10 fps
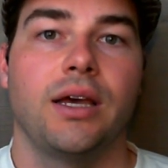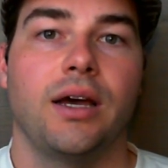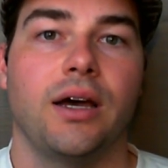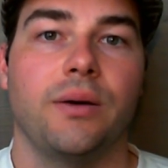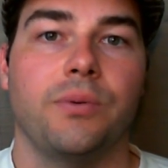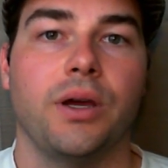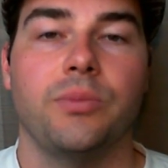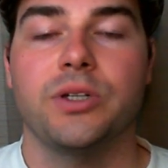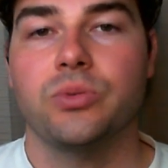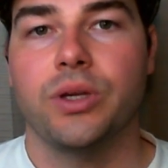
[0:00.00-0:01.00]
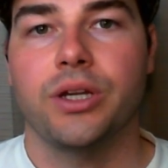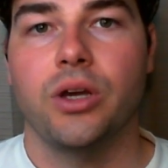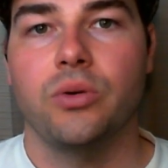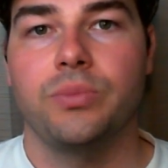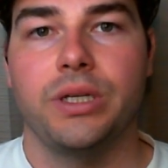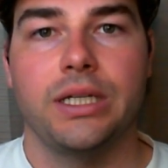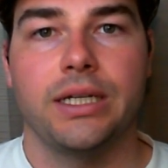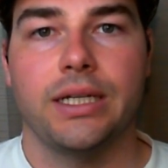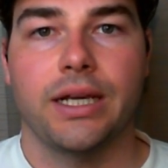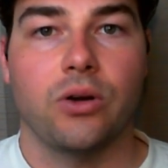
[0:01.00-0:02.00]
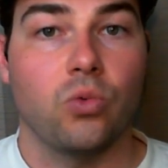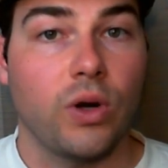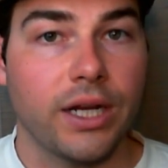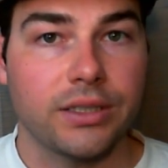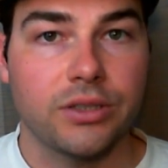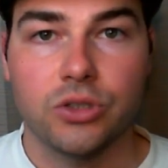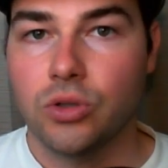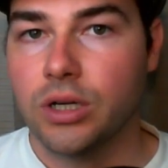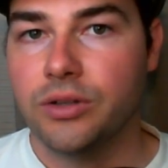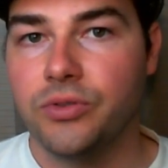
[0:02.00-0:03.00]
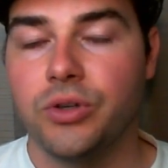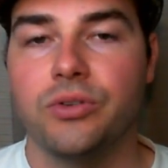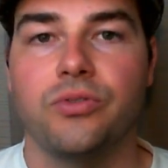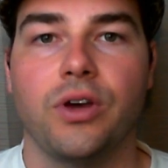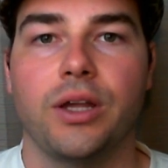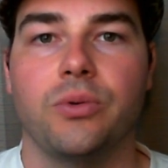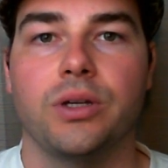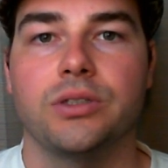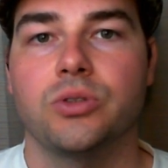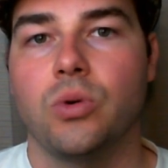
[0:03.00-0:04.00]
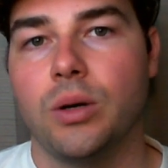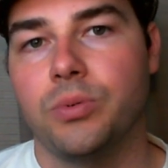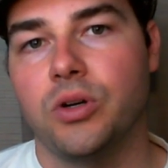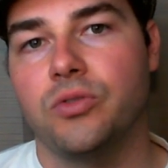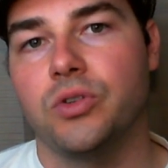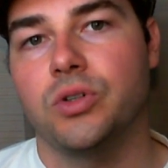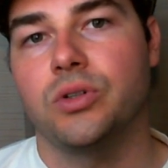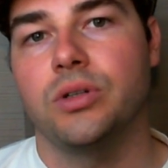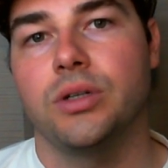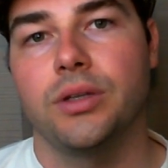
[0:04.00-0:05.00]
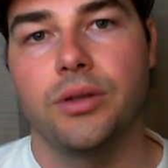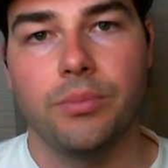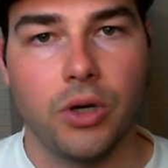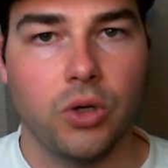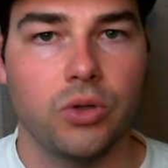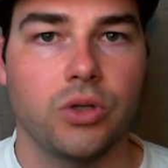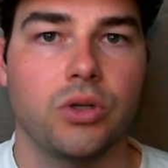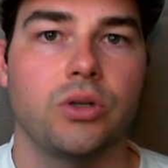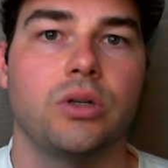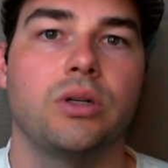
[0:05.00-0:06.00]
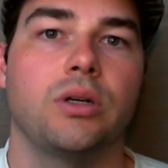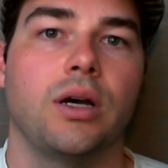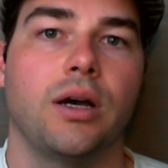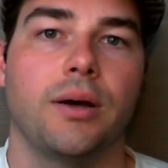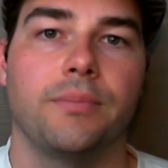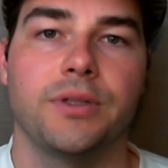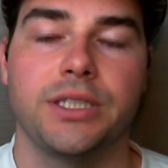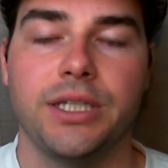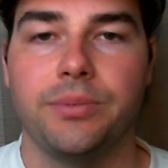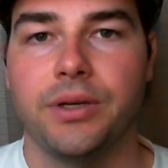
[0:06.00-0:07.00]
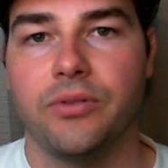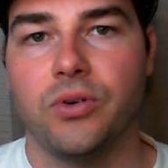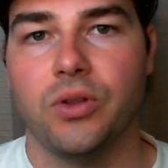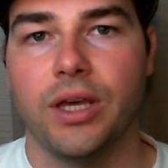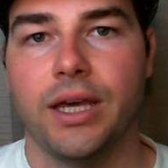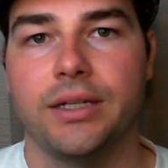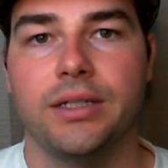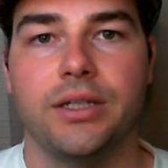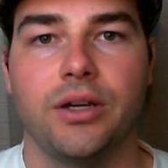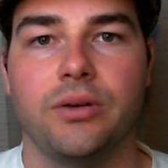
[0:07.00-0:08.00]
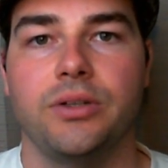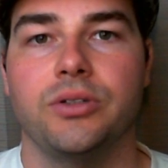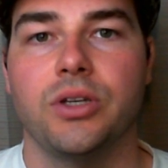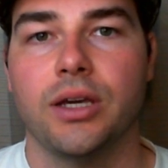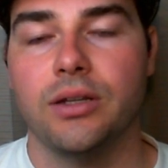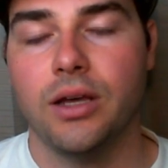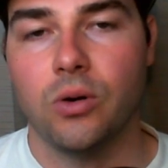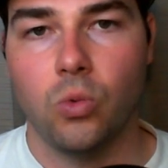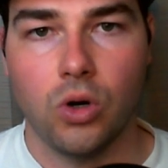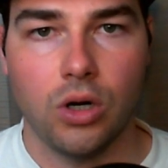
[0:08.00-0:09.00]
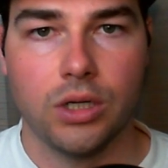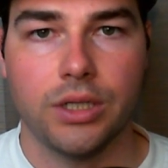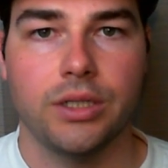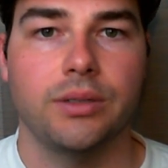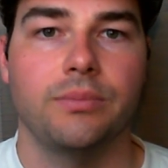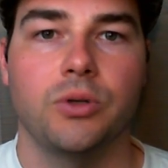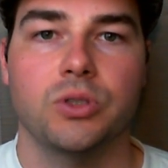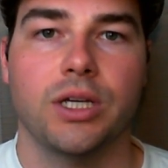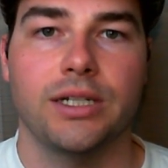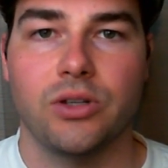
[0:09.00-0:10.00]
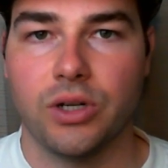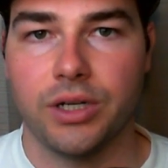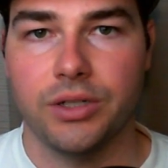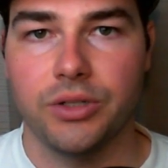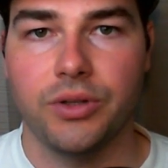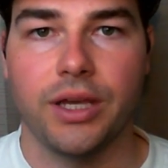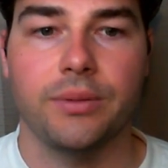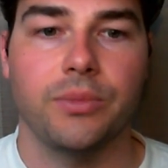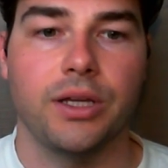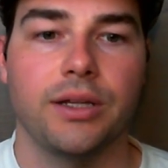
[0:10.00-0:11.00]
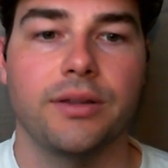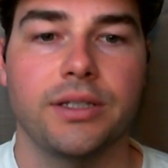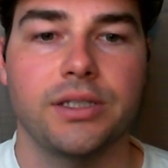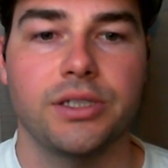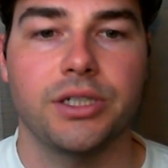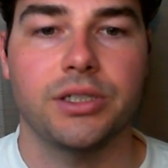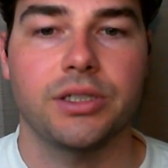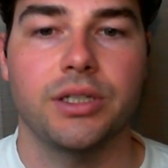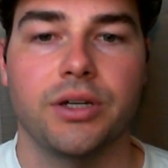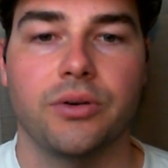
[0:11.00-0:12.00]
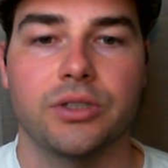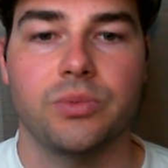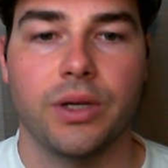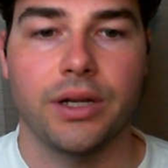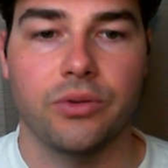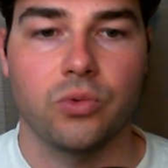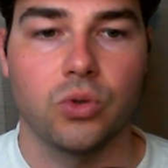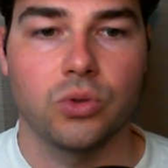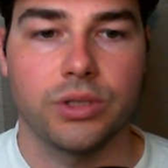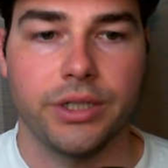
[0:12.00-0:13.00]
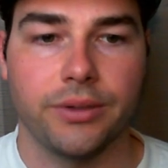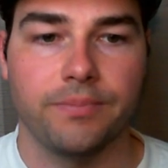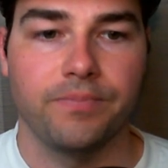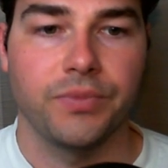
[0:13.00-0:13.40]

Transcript: Probably the best way to go would be to get like a wrecked truck if you could find one, swap over the motor, the DPF, all that. You know, you're talking a lot of work. Most guys aren't going to do that, but this is just, you know, explaining the rules here.